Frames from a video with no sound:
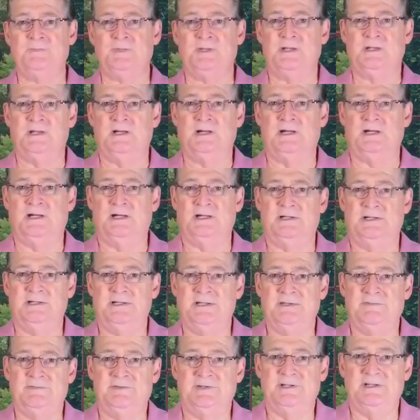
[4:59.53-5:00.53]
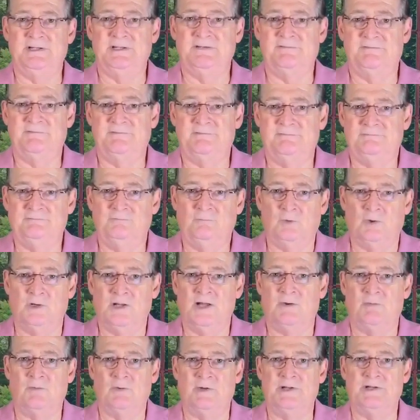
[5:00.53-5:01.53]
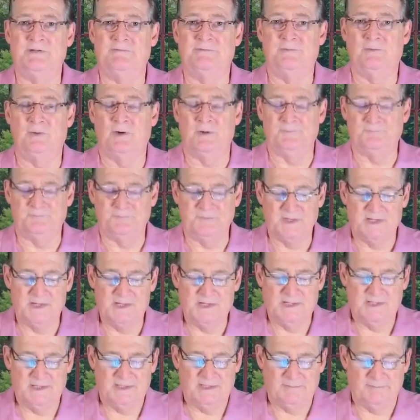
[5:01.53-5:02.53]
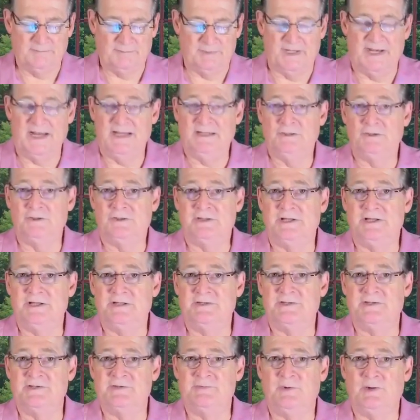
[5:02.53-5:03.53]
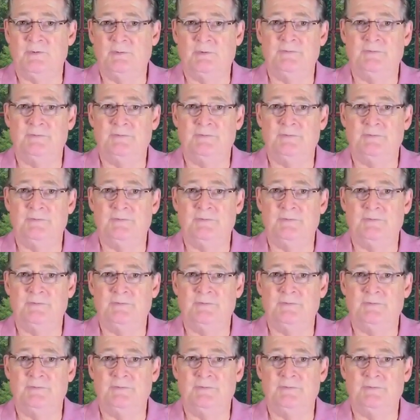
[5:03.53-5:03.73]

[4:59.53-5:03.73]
uh, even if we're not ready for it. But I look at it this way. When